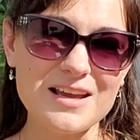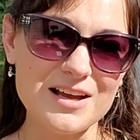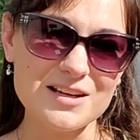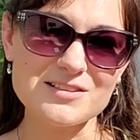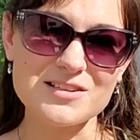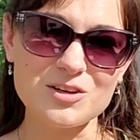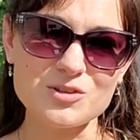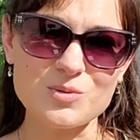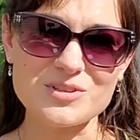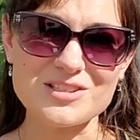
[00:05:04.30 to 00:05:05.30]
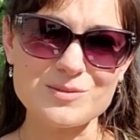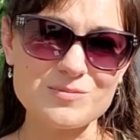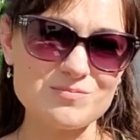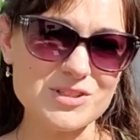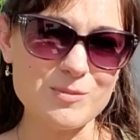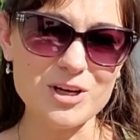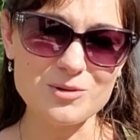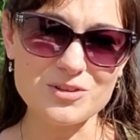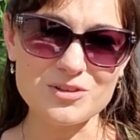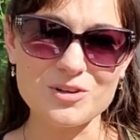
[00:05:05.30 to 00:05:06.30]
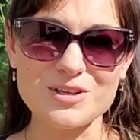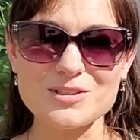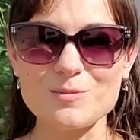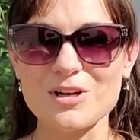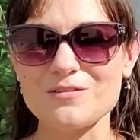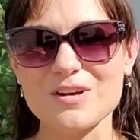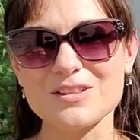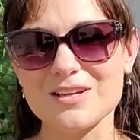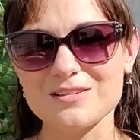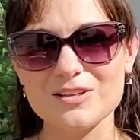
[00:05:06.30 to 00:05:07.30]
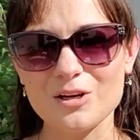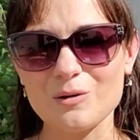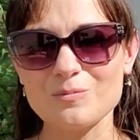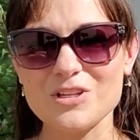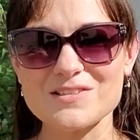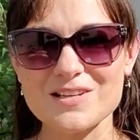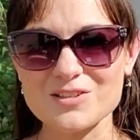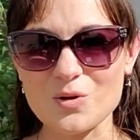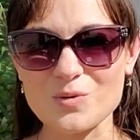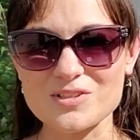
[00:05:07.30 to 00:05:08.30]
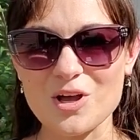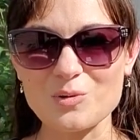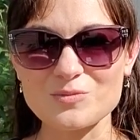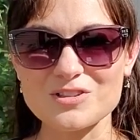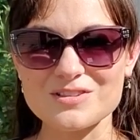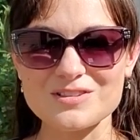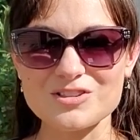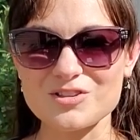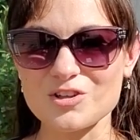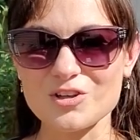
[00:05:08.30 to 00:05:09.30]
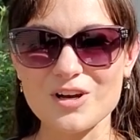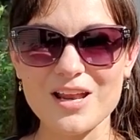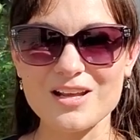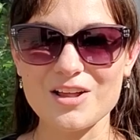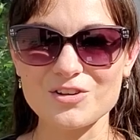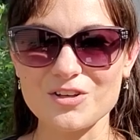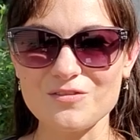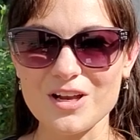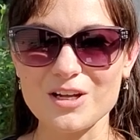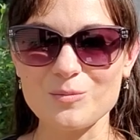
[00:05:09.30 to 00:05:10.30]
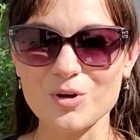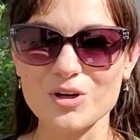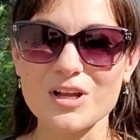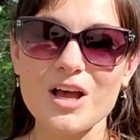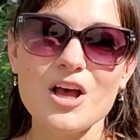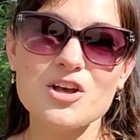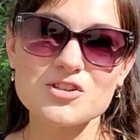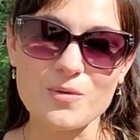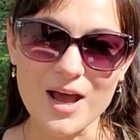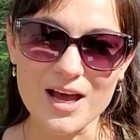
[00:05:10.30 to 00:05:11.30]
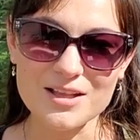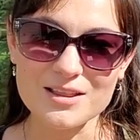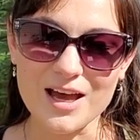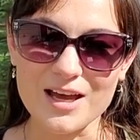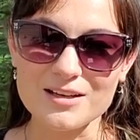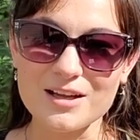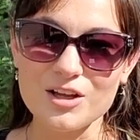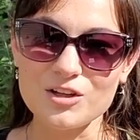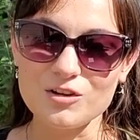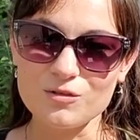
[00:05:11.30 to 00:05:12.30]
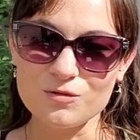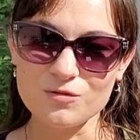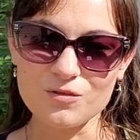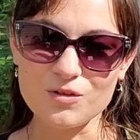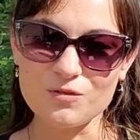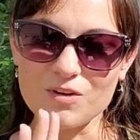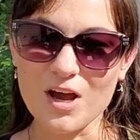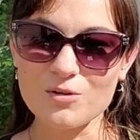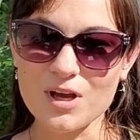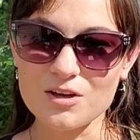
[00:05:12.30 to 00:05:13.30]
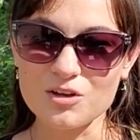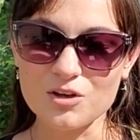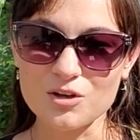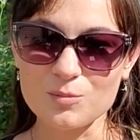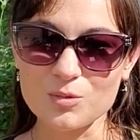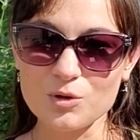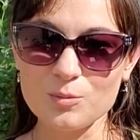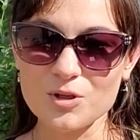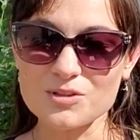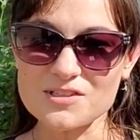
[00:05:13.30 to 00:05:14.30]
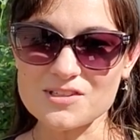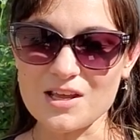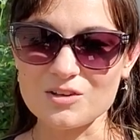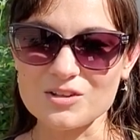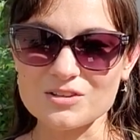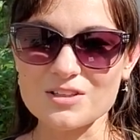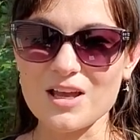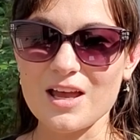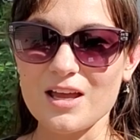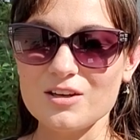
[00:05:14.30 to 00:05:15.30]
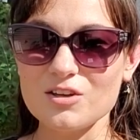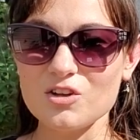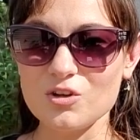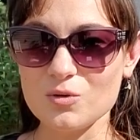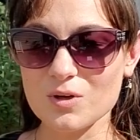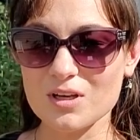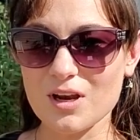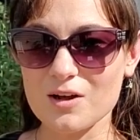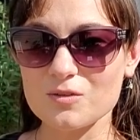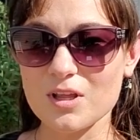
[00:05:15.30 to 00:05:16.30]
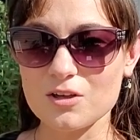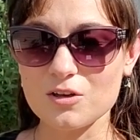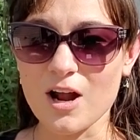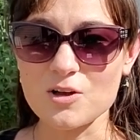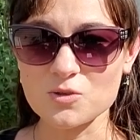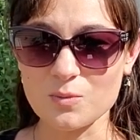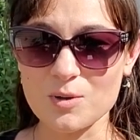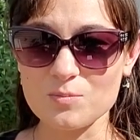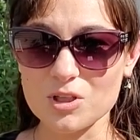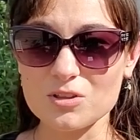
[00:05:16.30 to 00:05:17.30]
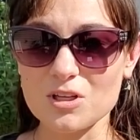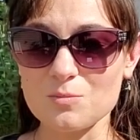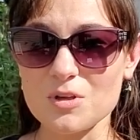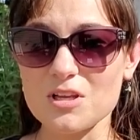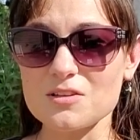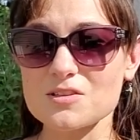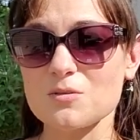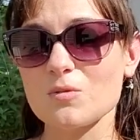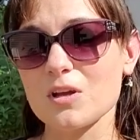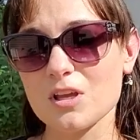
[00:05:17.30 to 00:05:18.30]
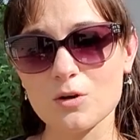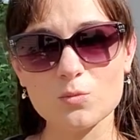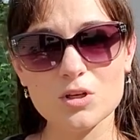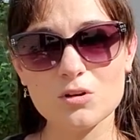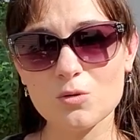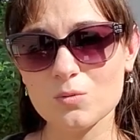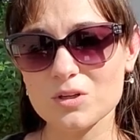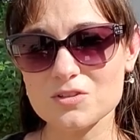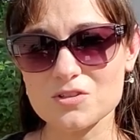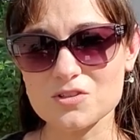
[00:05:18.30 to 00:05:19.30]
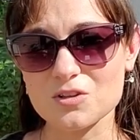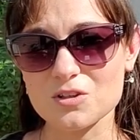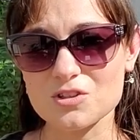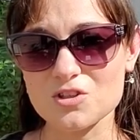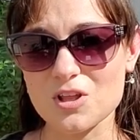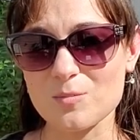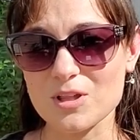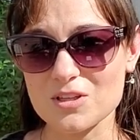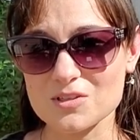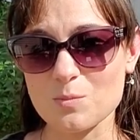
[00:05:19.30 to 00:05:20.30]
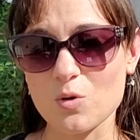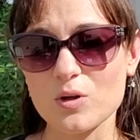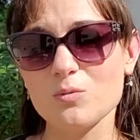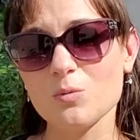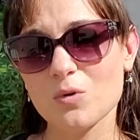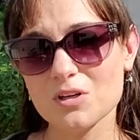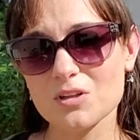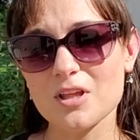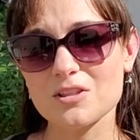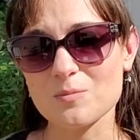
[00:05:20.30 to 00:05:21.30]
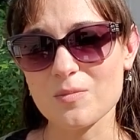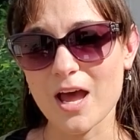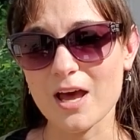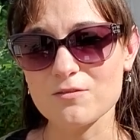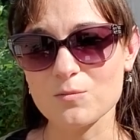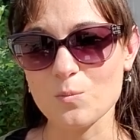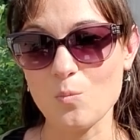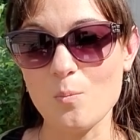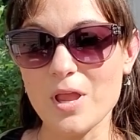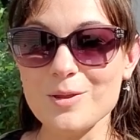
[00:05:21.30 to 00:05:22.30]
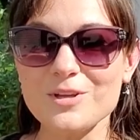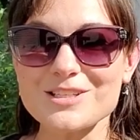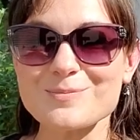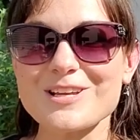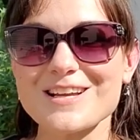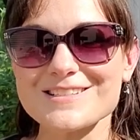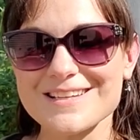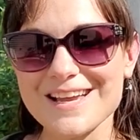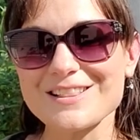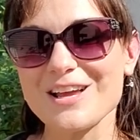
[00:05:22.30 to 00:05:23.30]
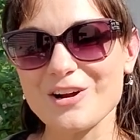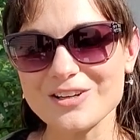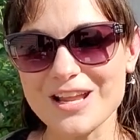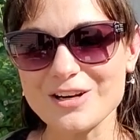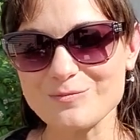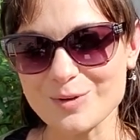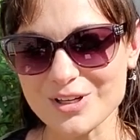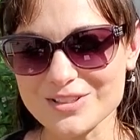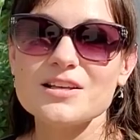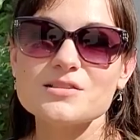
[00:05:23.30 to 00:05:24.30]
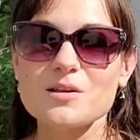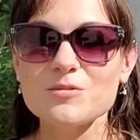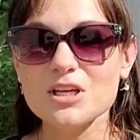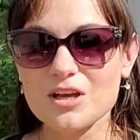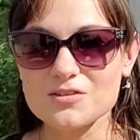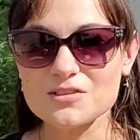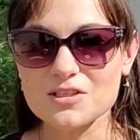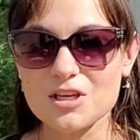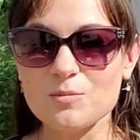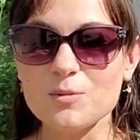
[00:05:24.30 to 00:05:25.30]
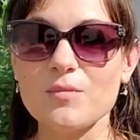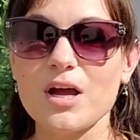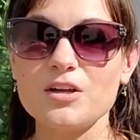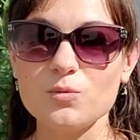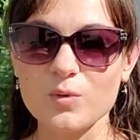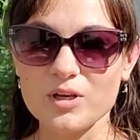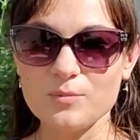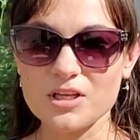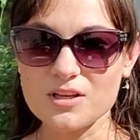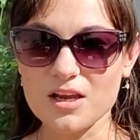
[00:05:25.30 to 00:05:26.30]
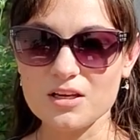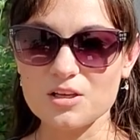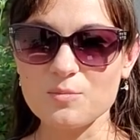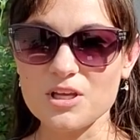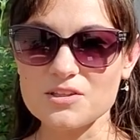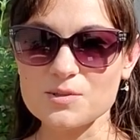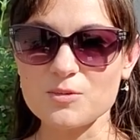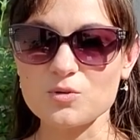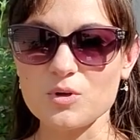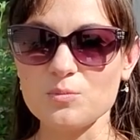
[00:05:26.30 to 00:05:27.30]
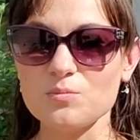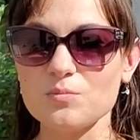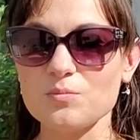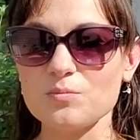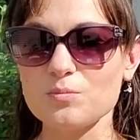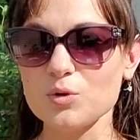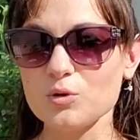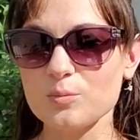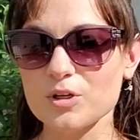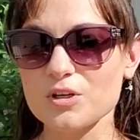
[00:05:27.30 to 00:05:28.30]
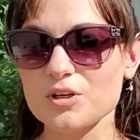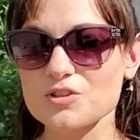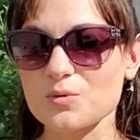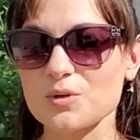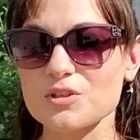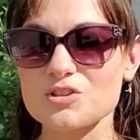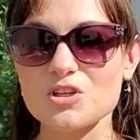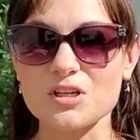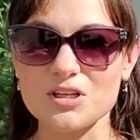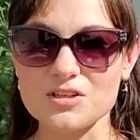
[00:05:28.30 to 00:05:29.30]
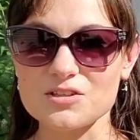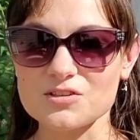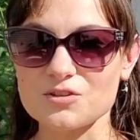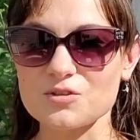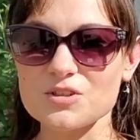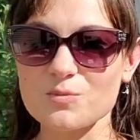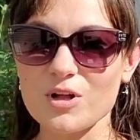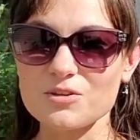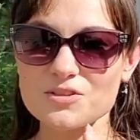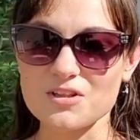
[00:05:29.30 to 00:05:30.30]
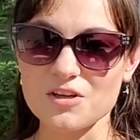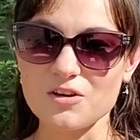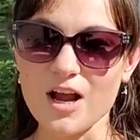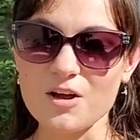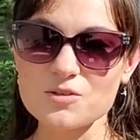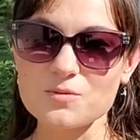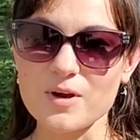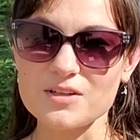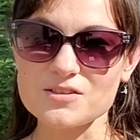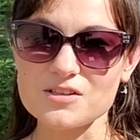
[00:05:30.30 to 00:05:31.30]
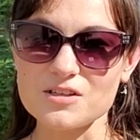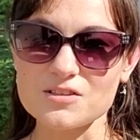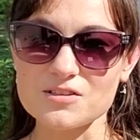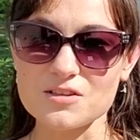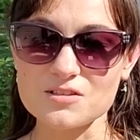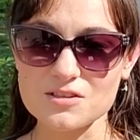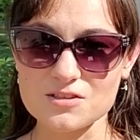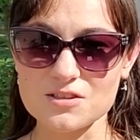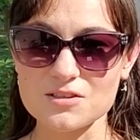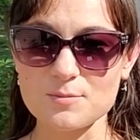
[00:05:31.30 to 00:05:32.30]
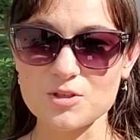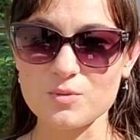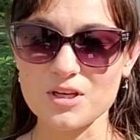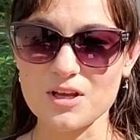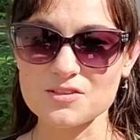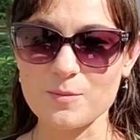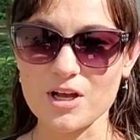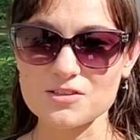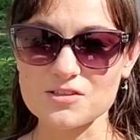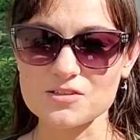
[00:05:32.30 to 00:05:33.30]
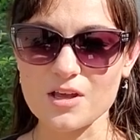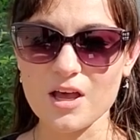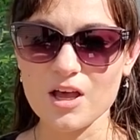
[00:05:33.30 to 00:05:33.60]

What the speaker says: Yeah, it's geared towards sparrow deterrents, but I find that, you know, these things always help deter any other invading bird. So add that. You've now got your bluebird settled, and you can now let your house wren build in peace. And again, we don't want to discourage them at this point. We want to let them have babies because, again, they are native birds. Something else to keep in mind when maintaining peace between bluebirds or chickadees or tree swallows and then your house wrens is the distance between nest boxes.